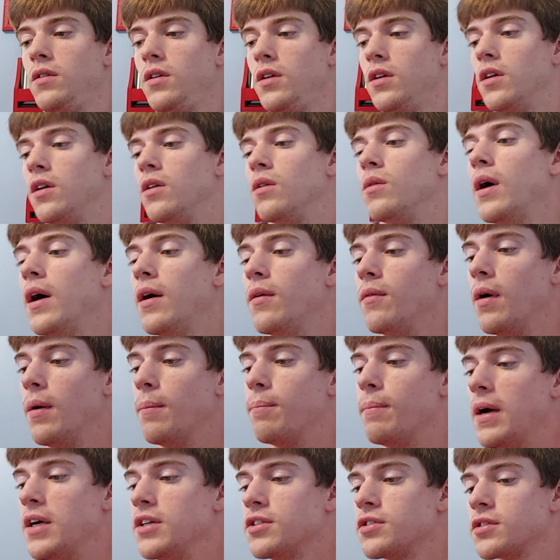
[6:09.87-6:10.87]
I
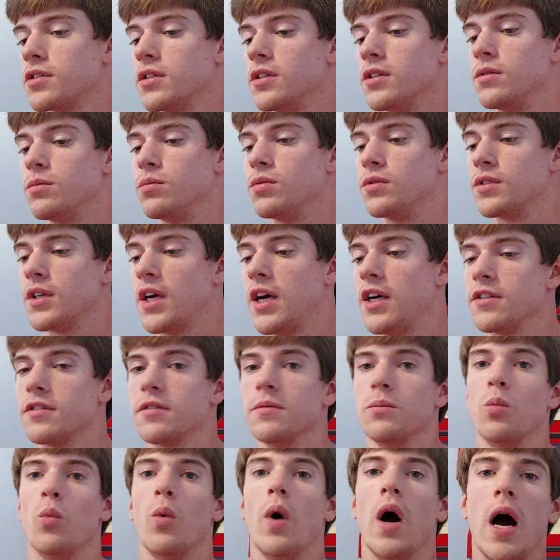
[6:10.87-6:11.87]
basically was
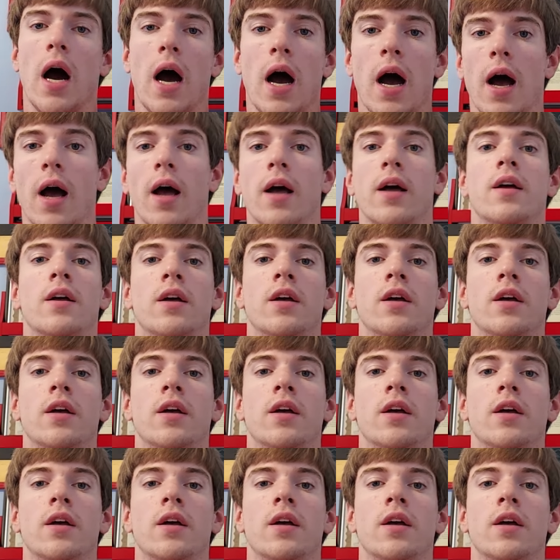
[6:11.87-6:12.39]
asking, why